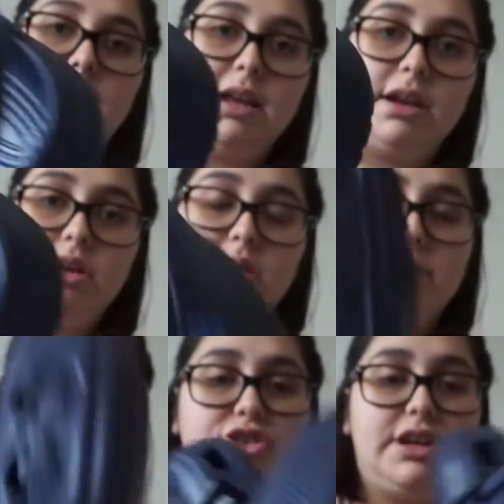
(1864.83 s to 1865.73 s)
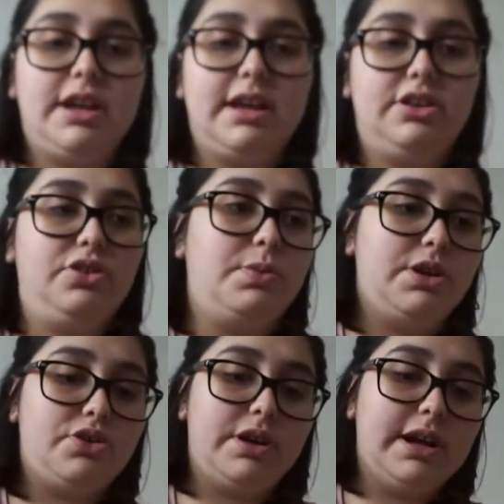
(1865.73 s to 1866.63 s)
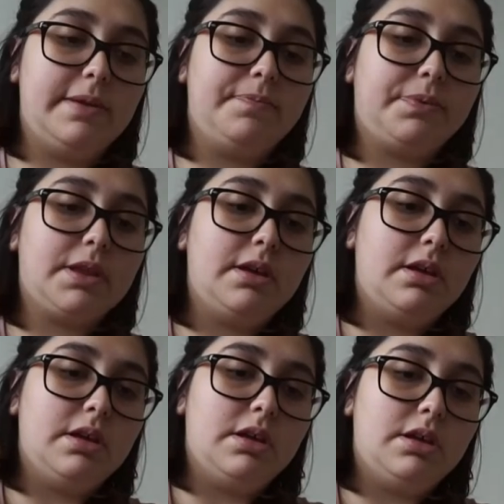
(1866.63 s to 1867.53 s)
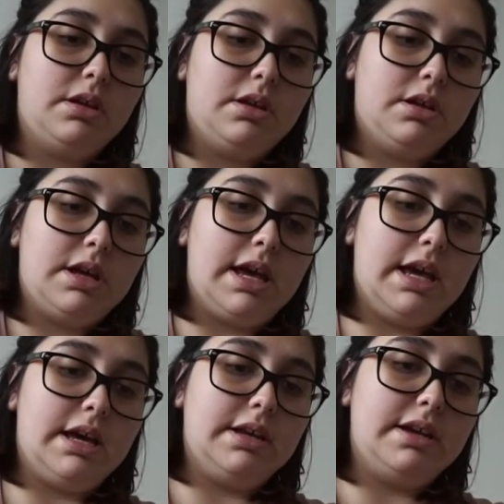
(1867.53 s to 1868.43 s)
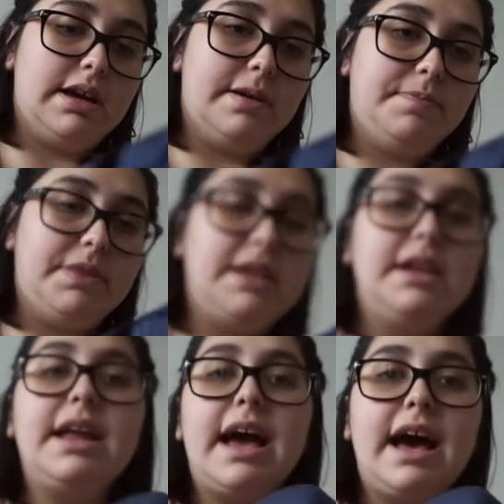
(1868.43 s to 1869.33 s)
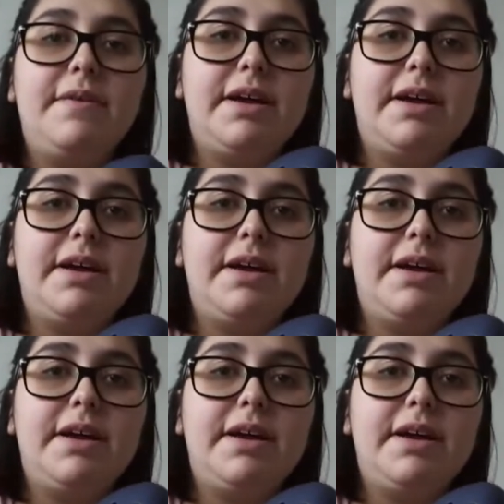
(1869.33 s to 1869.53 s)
Lennon are matching, in case you're wondering. And um, they didn't have